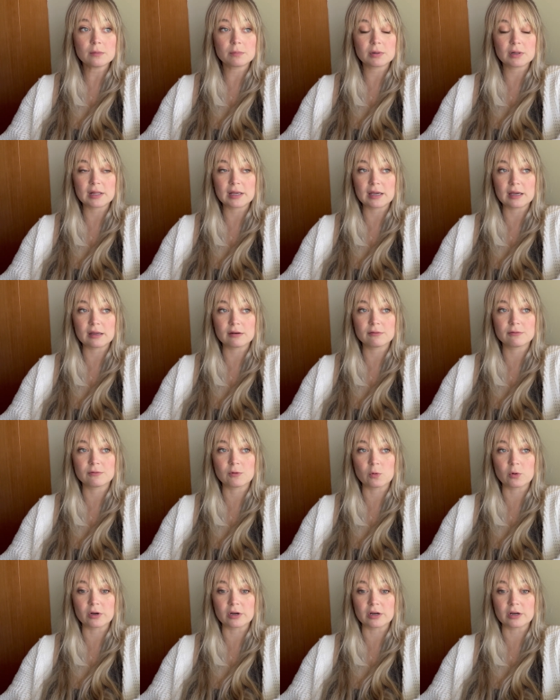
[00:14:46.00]
plan
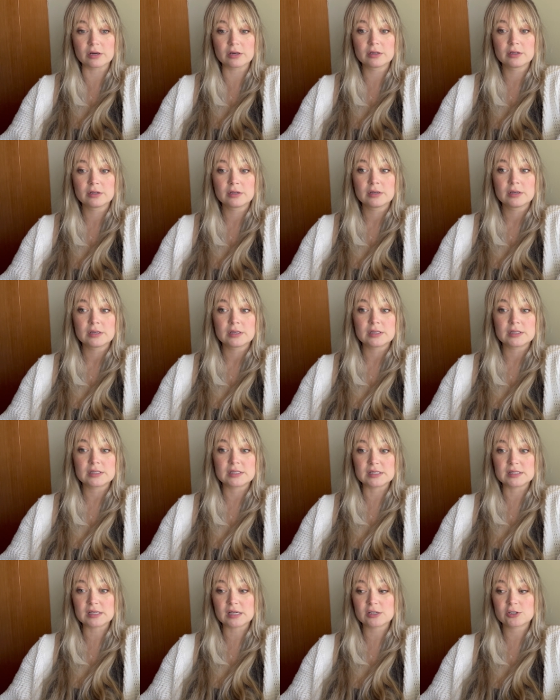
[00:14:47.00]
for
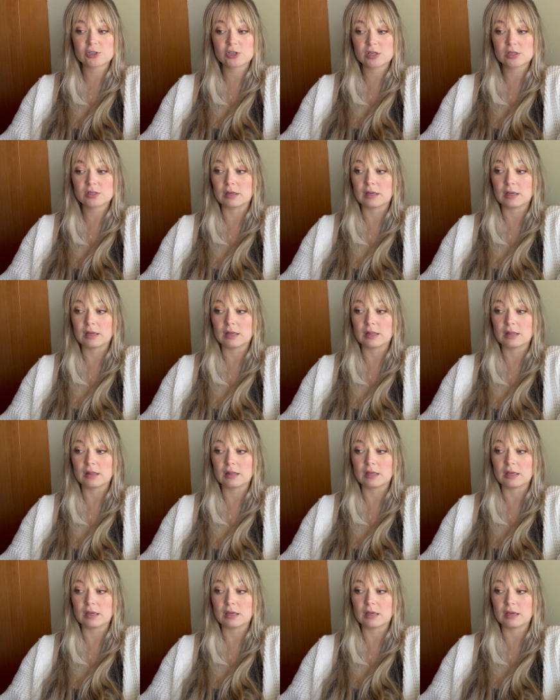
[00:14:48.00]
C-section. In
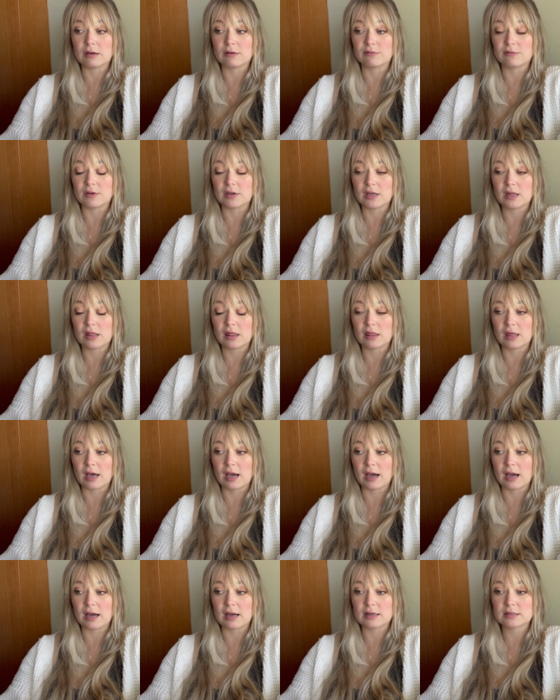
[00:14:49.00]
the event
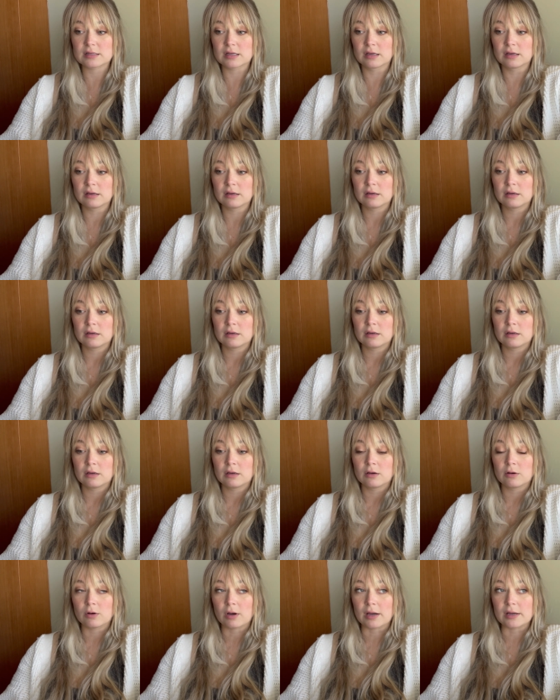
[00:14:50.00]
that
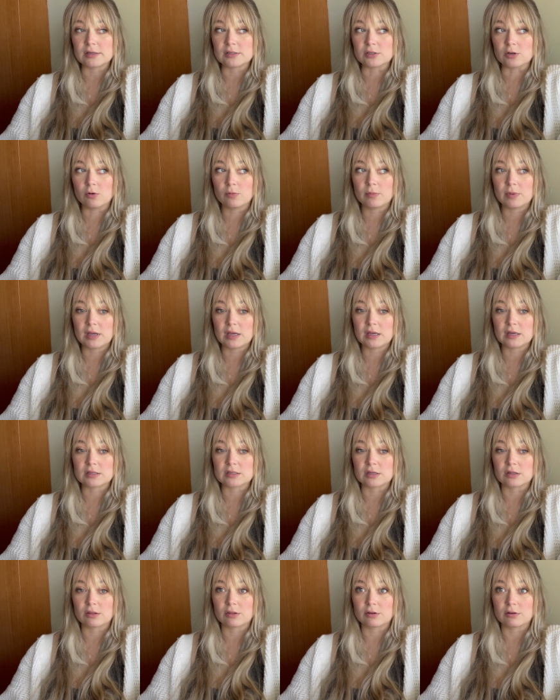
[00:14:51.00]
I don't make it
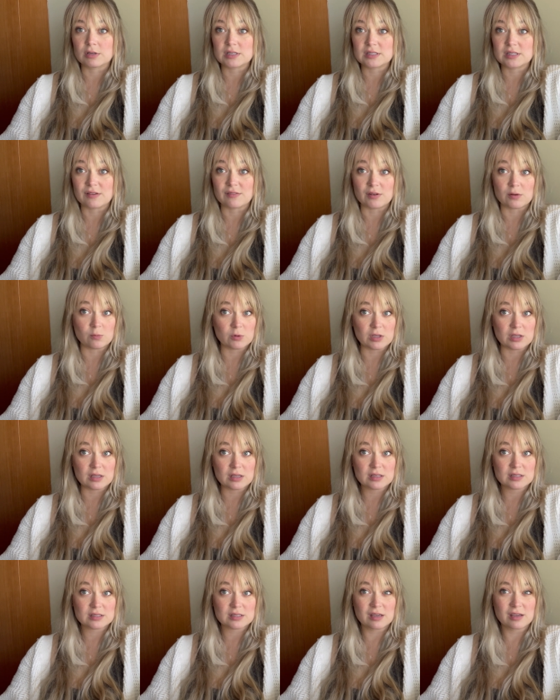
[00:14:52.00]
to 37
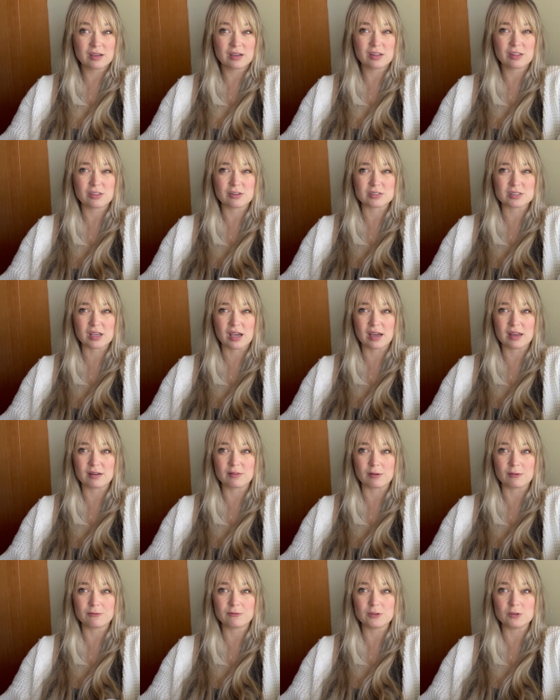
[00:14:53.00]
weeks, there's kind of
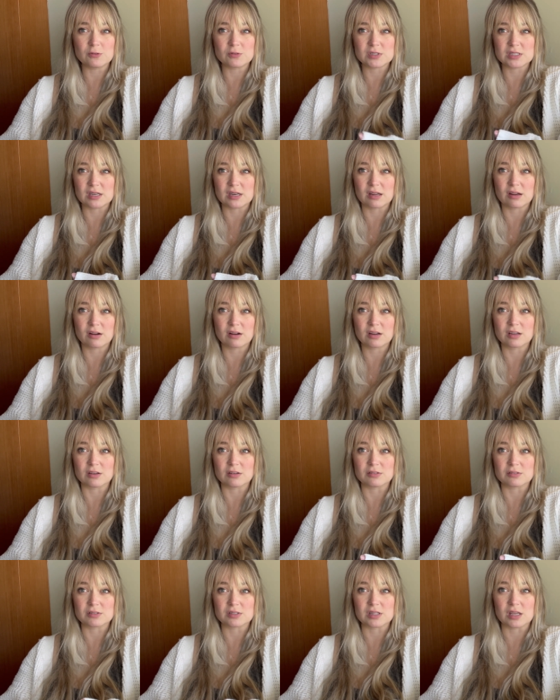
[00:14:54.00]
a few
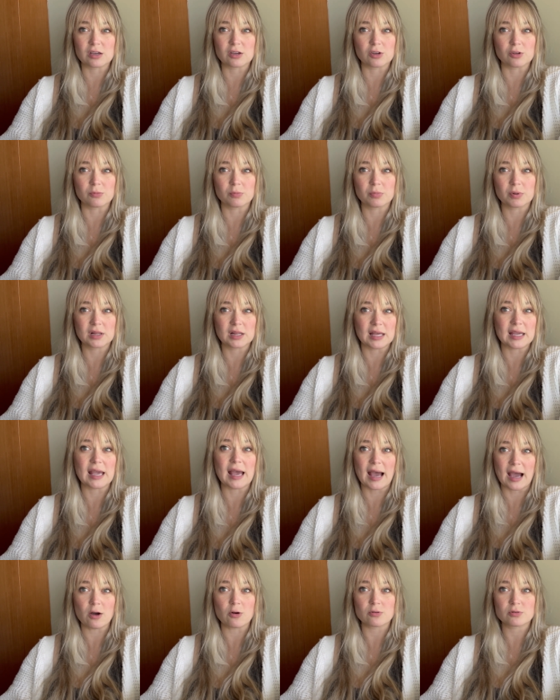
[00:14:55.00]
scenarios that could play
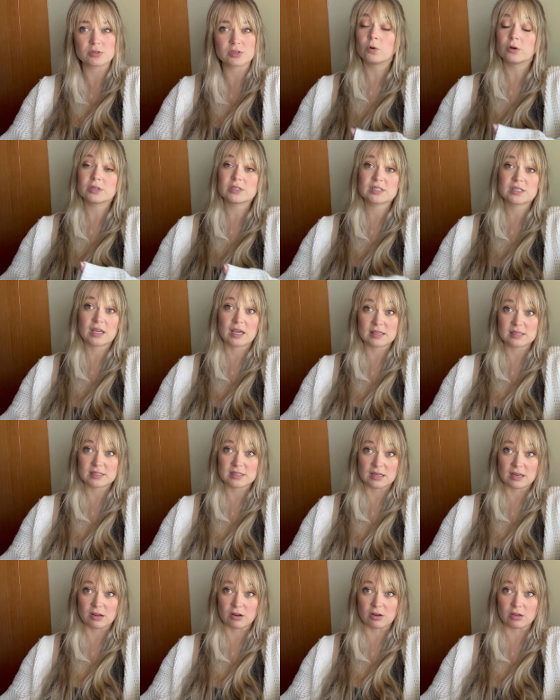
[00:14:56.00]
out. Worst case
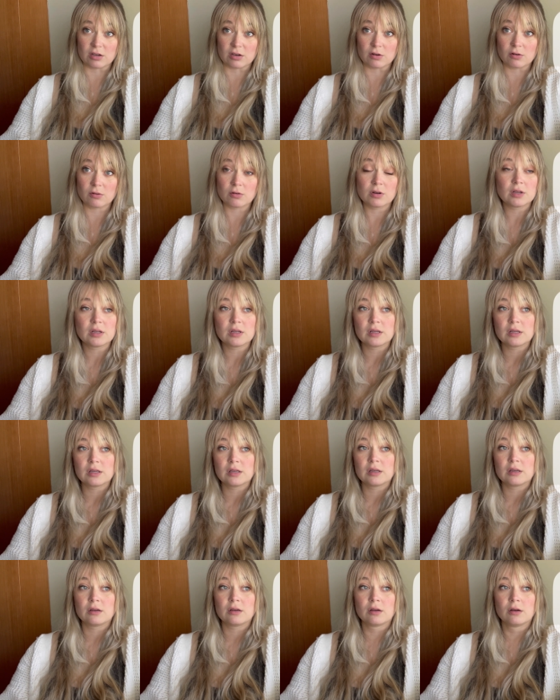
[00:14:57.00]
scenario,
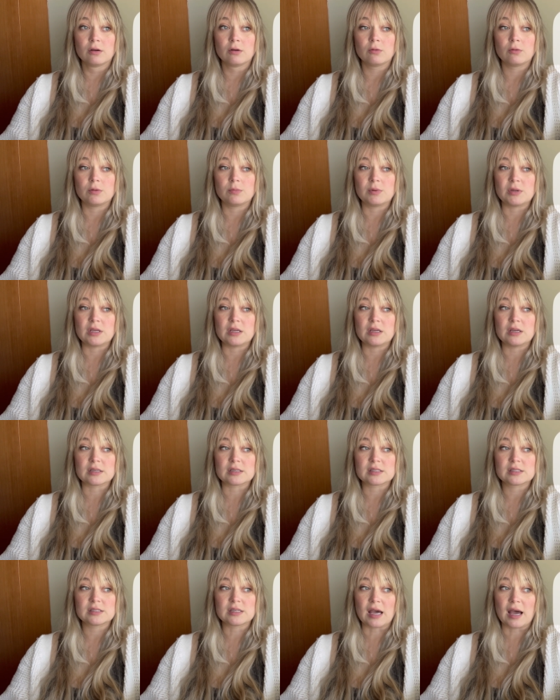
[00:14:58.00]
would be a
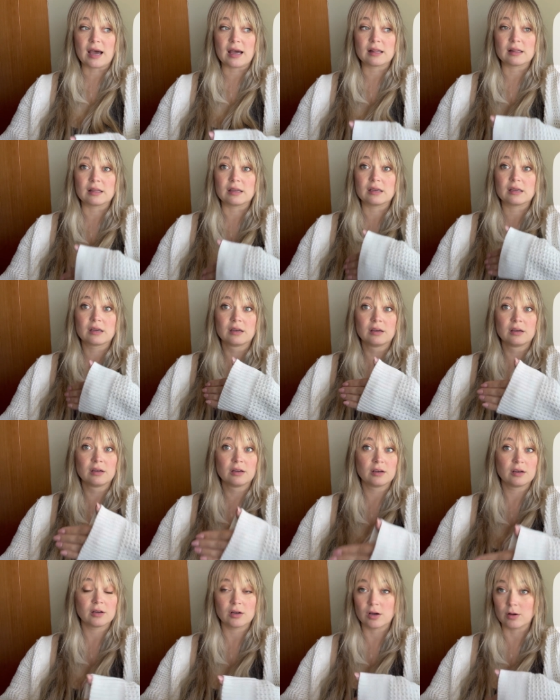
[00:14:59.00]
stat like
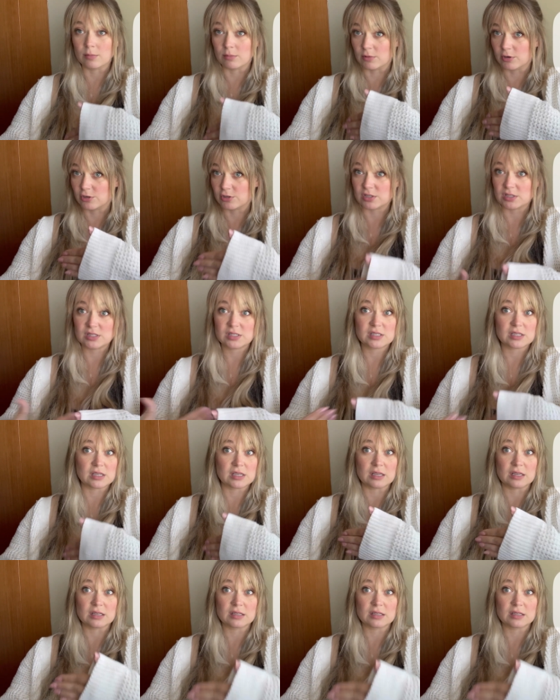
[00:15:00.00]
emergency